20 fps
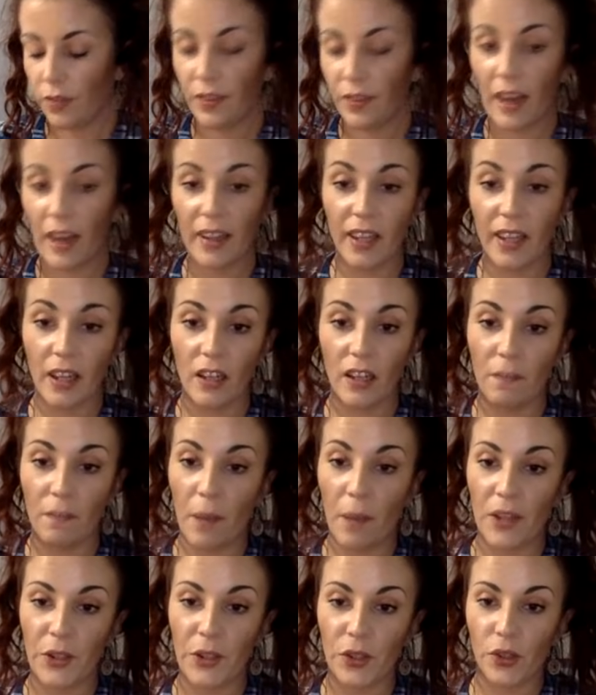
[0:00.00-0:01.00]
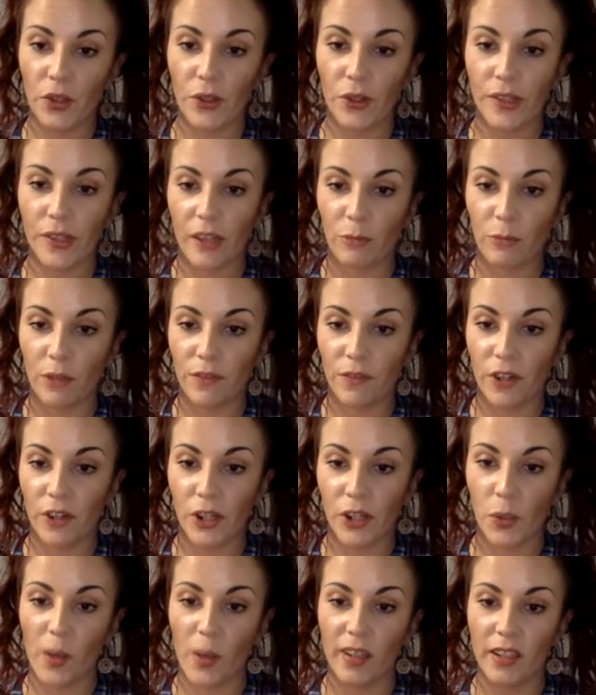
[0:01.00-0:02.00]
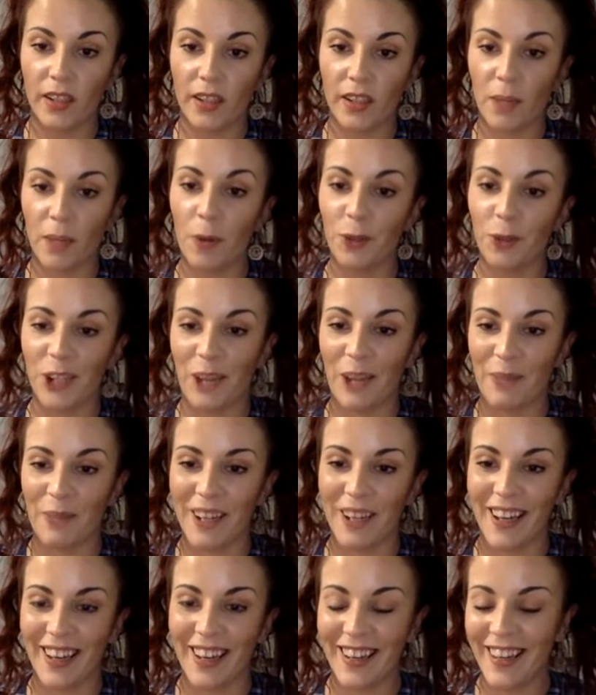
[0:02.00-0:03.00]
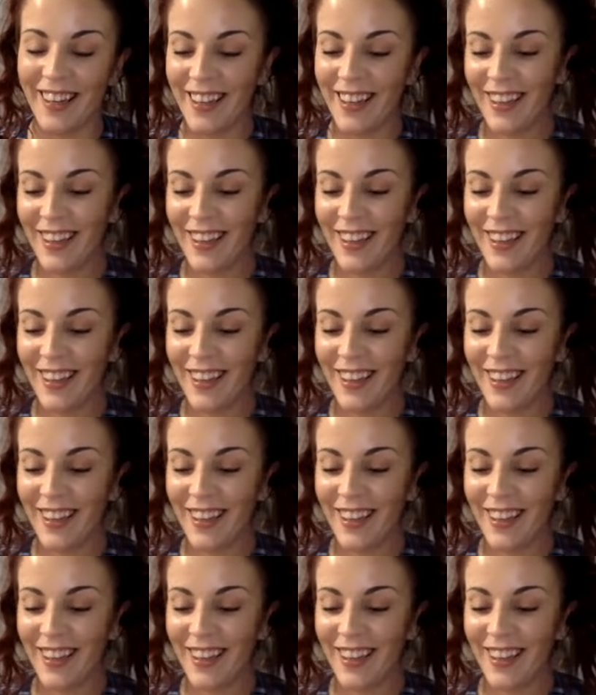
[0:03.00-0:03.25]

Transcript: That King of Pentacles in reverse wanted to come out Gemini.